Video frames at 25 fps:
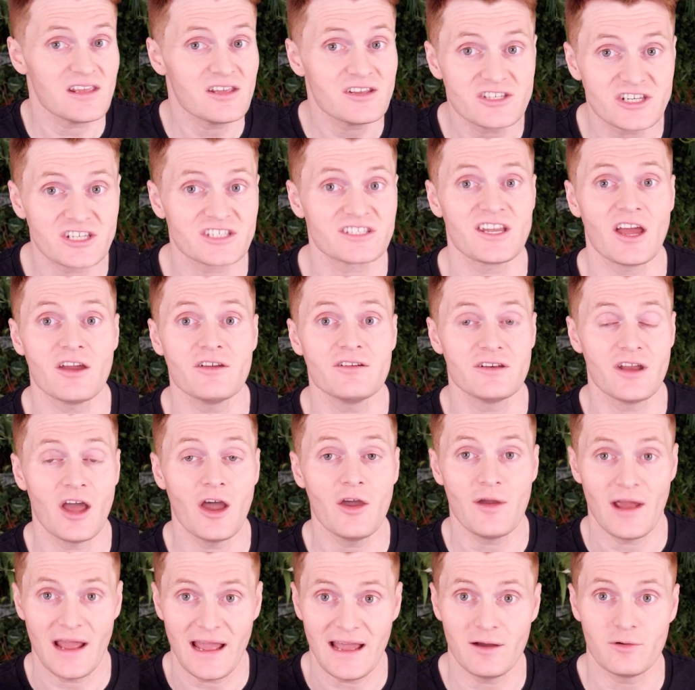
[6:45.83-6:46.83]
just don't
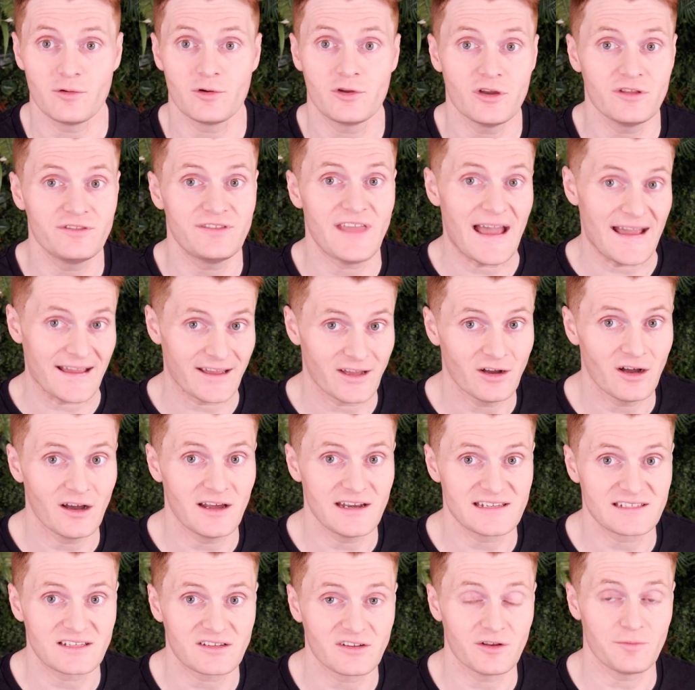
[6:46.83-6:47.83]
know how good that
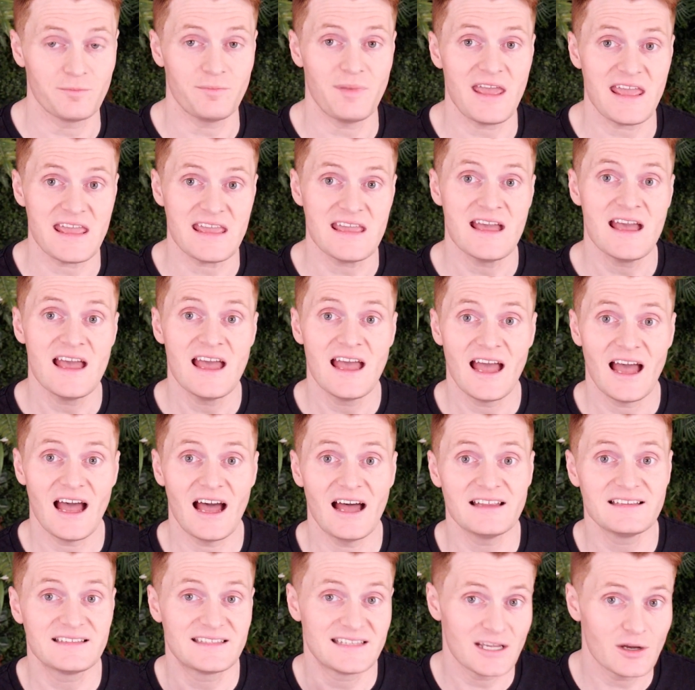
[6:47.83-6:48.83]
card is going to be
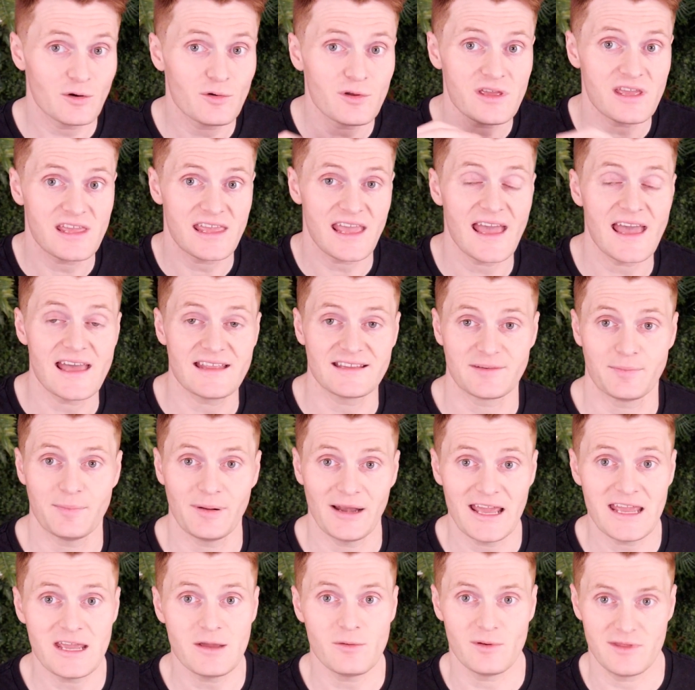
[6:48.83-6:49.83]
until you get to
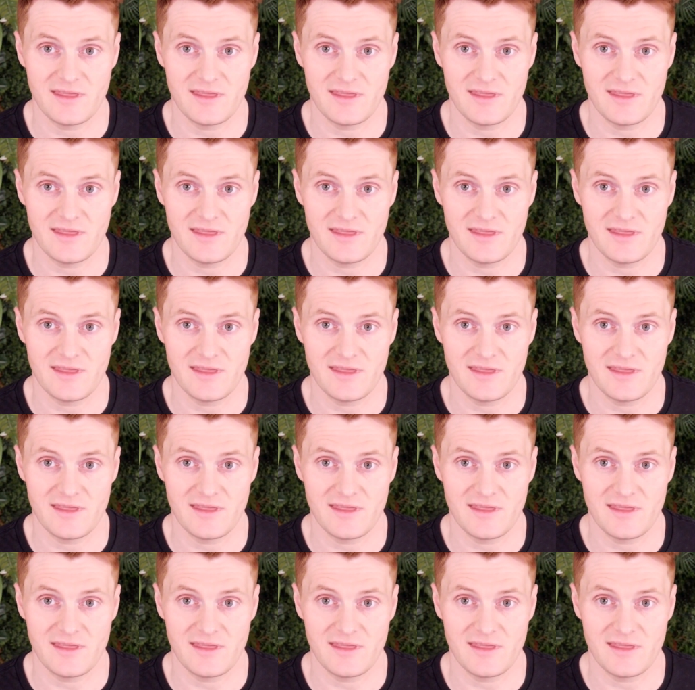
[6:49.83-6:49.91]
play with